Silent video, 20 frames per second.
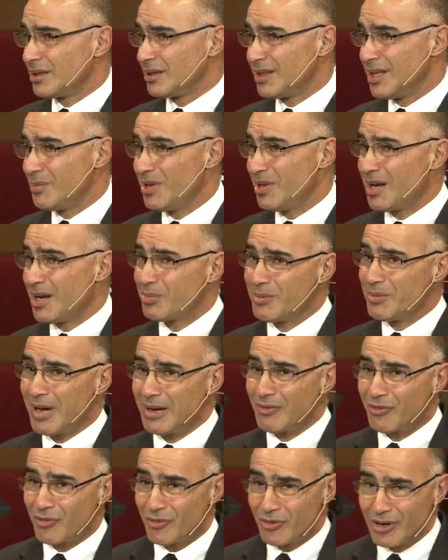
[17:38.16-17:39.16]
They may not be my
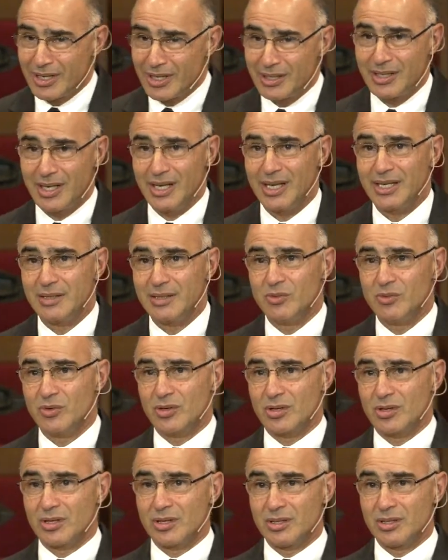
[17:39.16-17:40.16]
friend
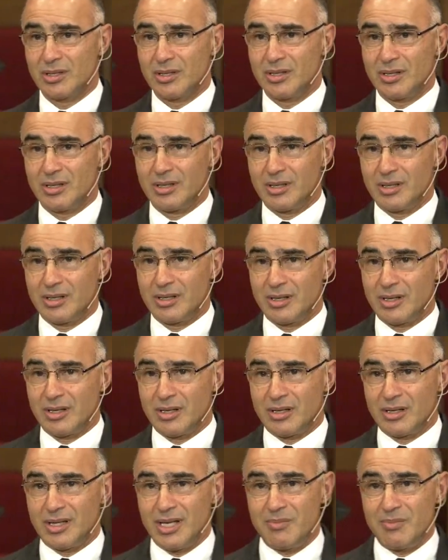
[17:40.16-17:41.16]
anymore.
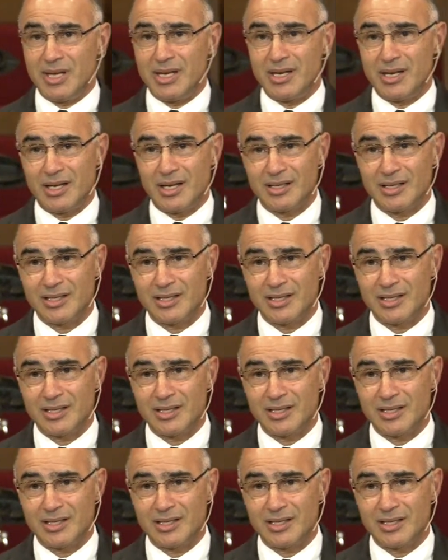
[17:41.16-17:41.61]
They may not,